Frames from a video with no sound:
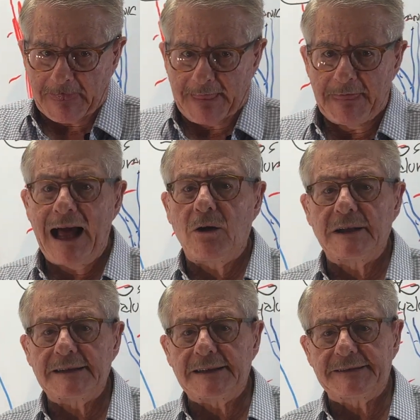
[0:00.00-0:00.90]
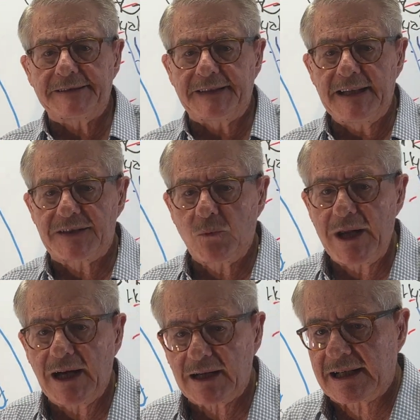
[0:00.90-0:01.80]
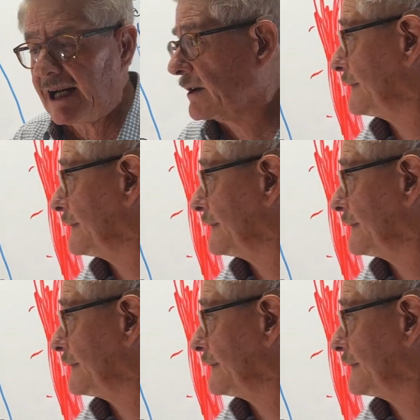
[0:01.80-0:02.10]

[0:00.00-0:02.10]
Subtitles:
Now, since we are kind